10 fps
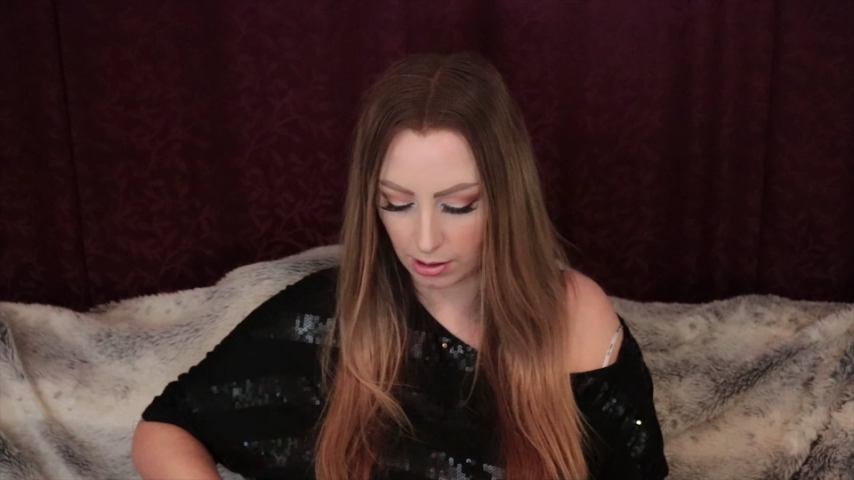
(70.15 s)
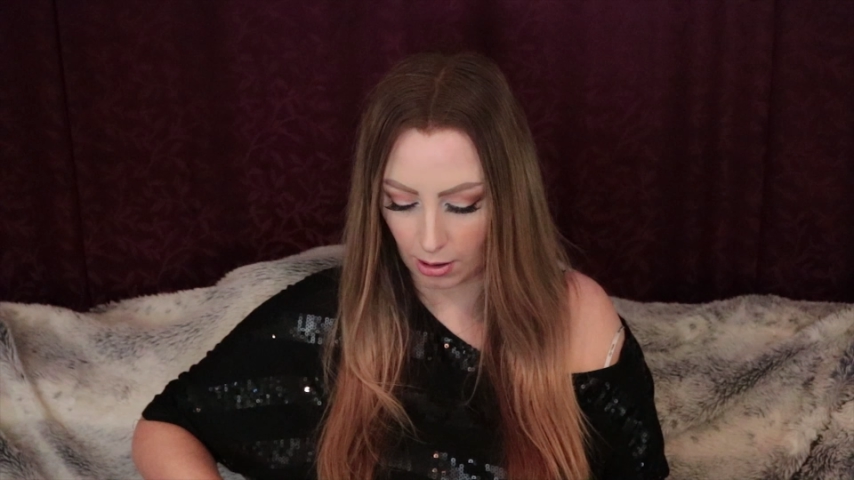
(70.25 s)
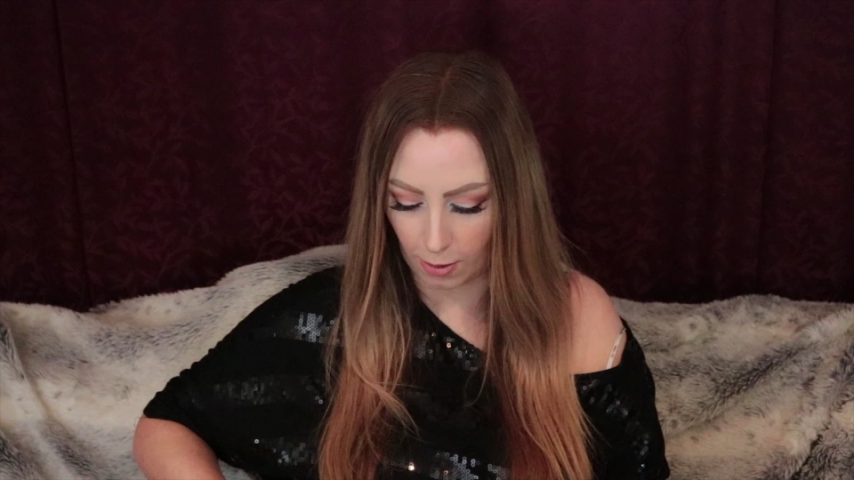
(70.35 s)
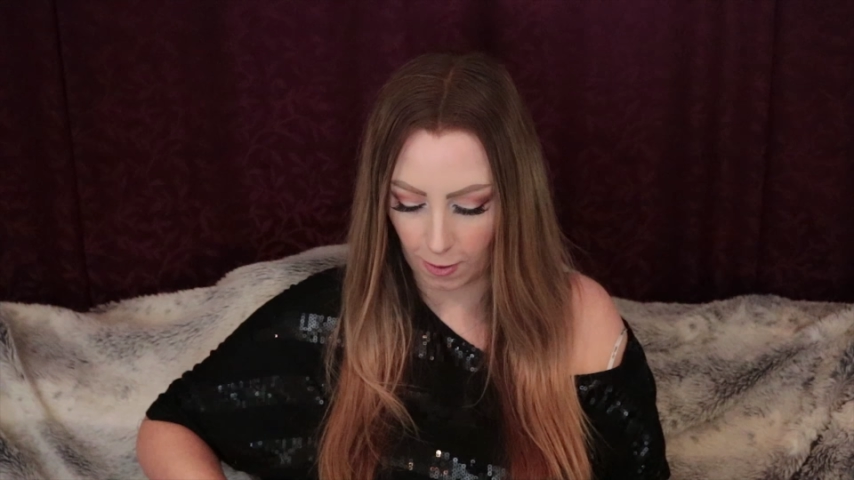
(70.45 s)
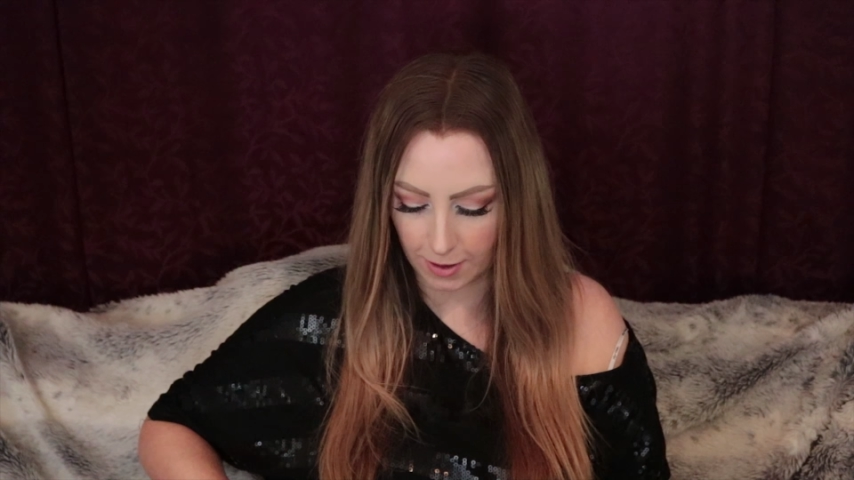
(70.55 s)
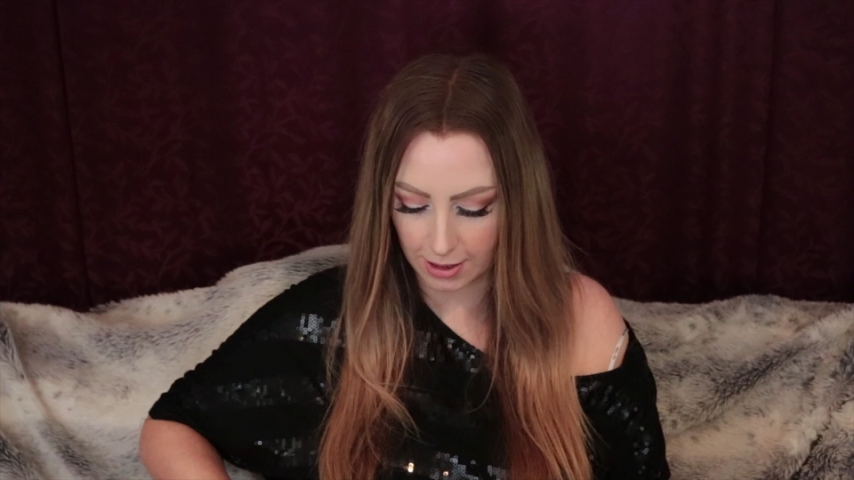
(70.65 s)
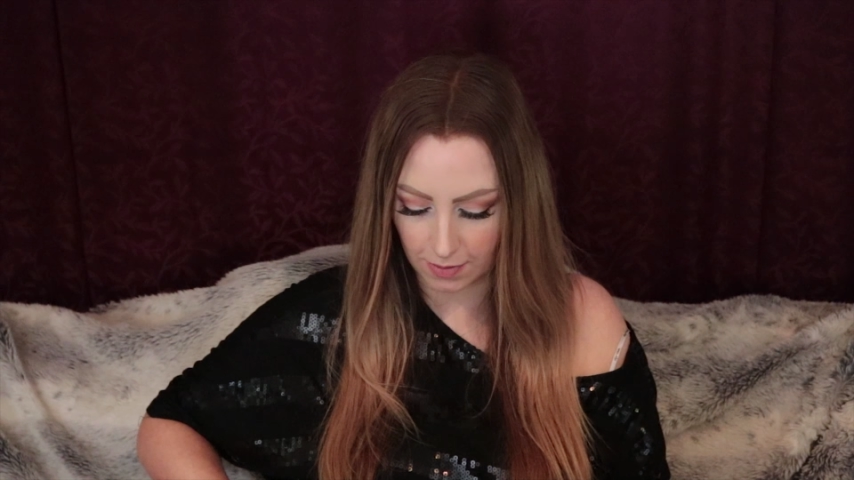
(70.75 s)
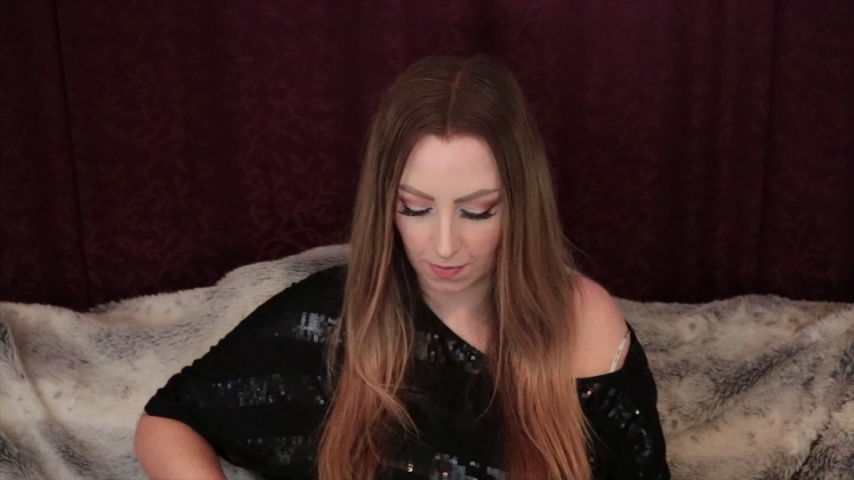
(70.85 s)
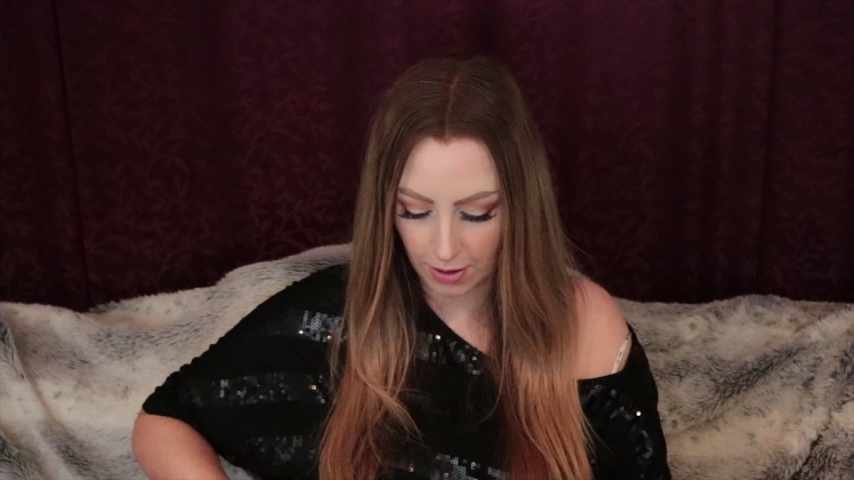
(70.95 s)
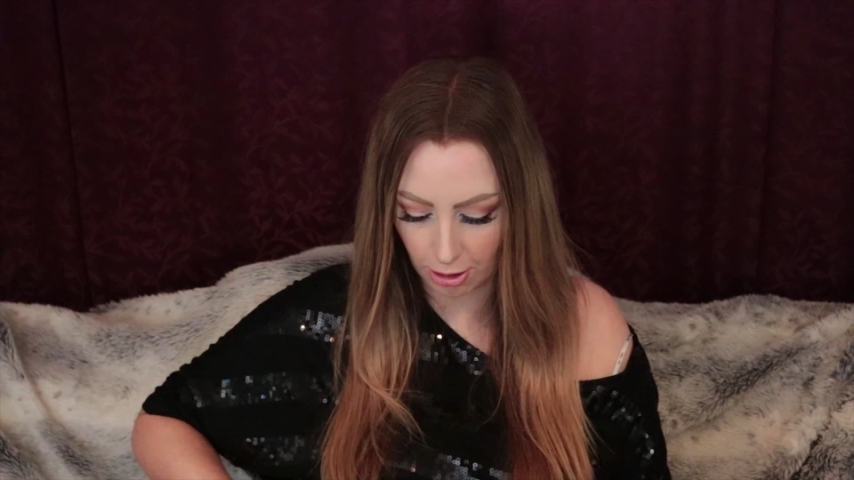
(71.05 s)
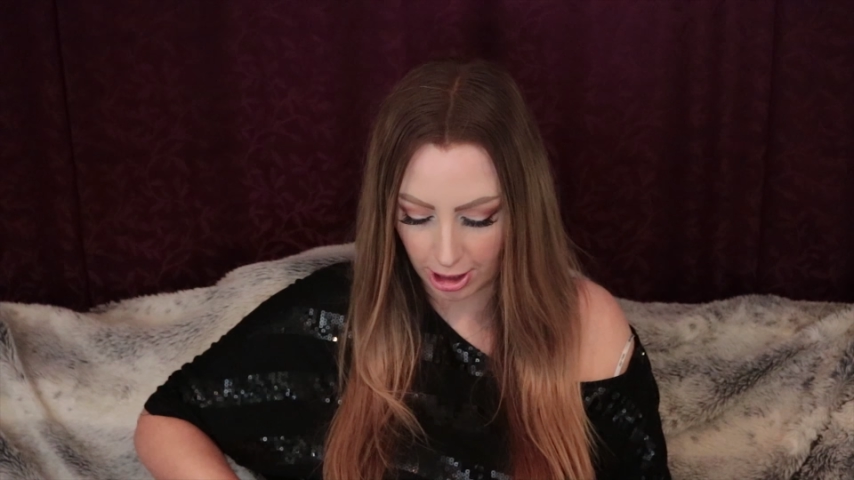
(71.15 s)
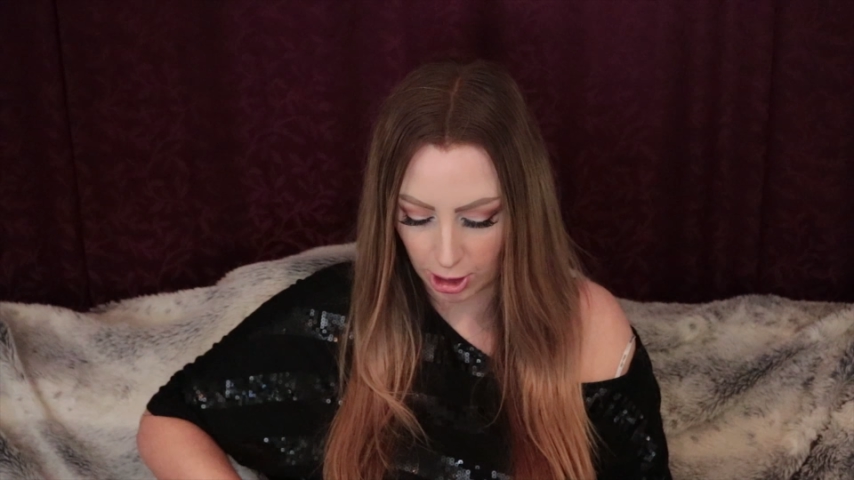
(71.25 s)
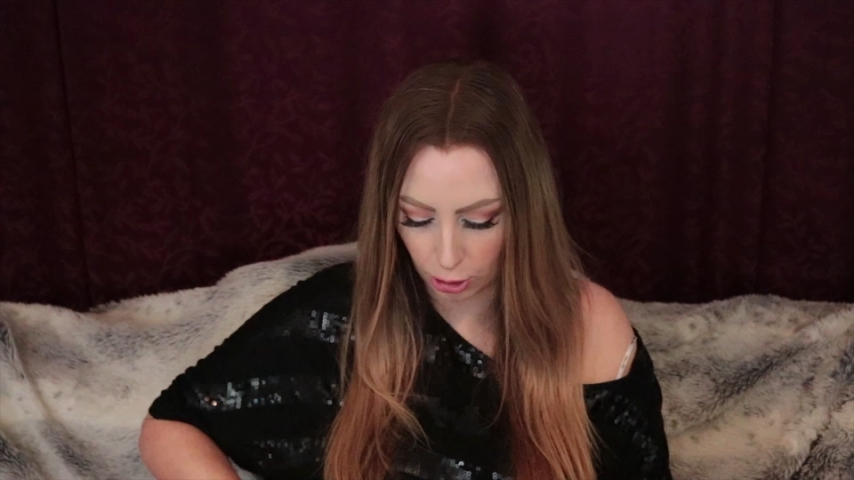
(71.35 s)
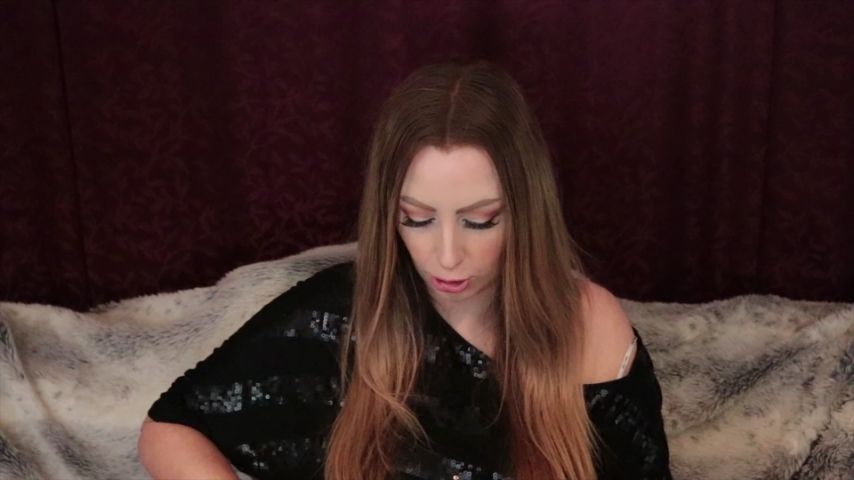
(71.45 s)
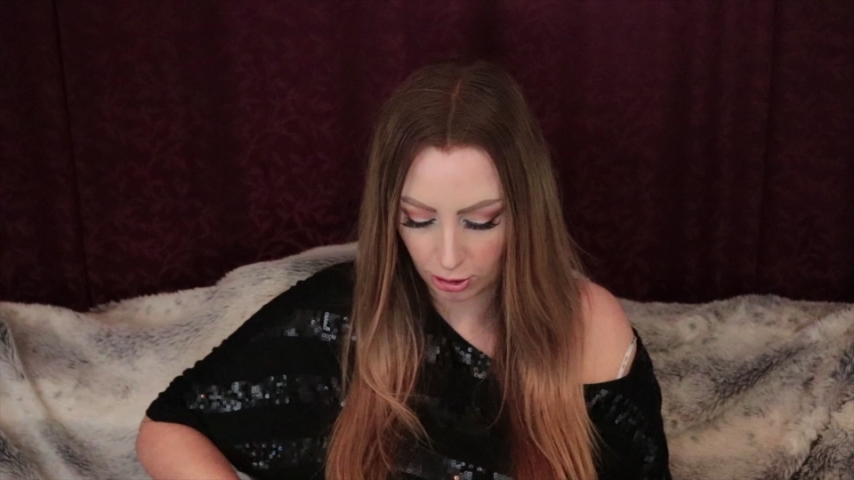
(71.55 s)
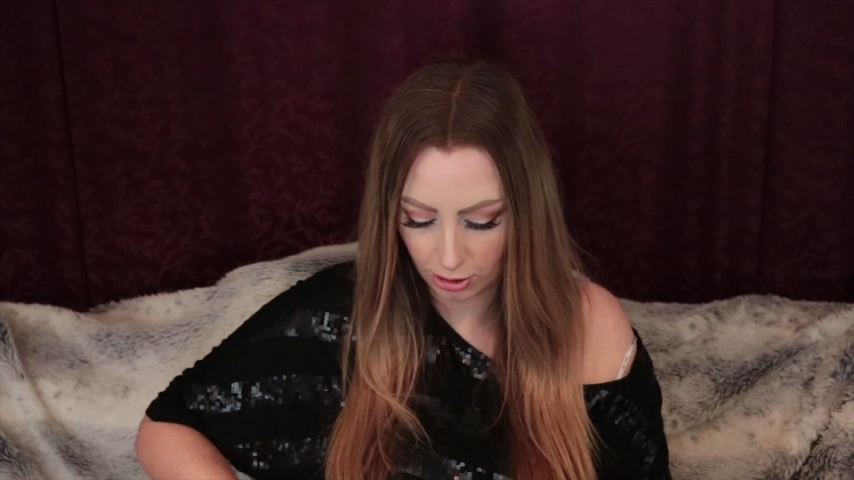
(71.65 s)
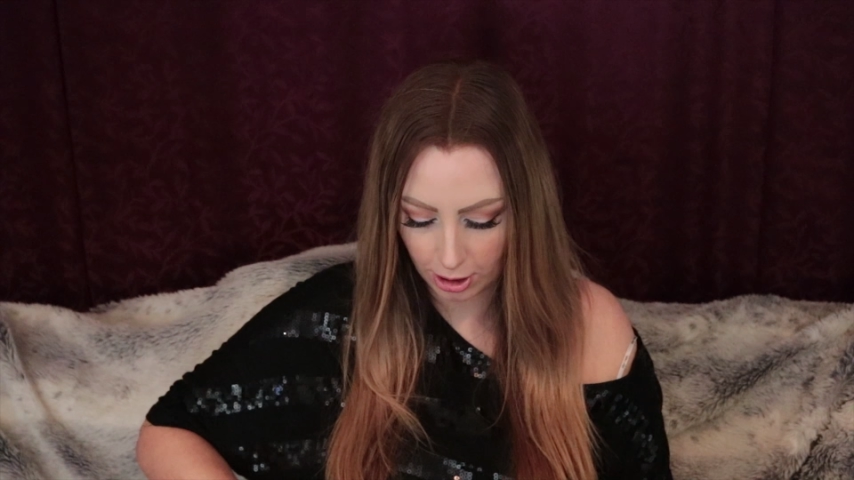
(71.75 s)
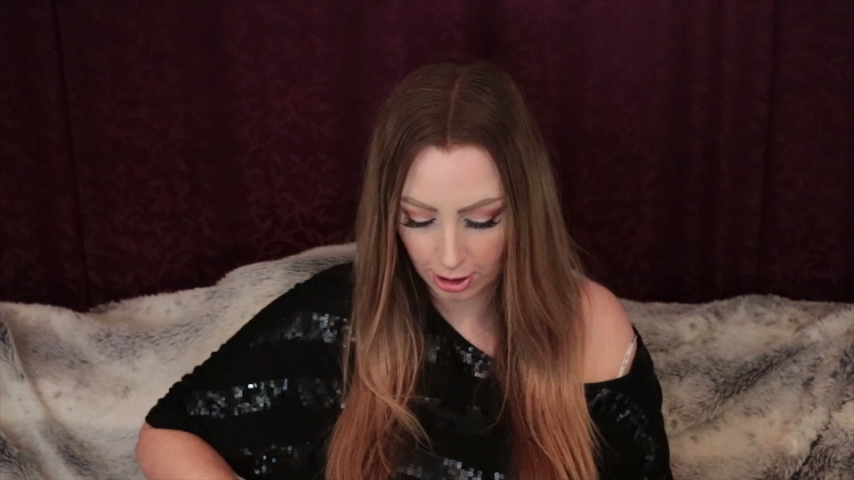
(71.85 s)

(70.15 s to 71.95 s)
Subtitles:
so this is very new.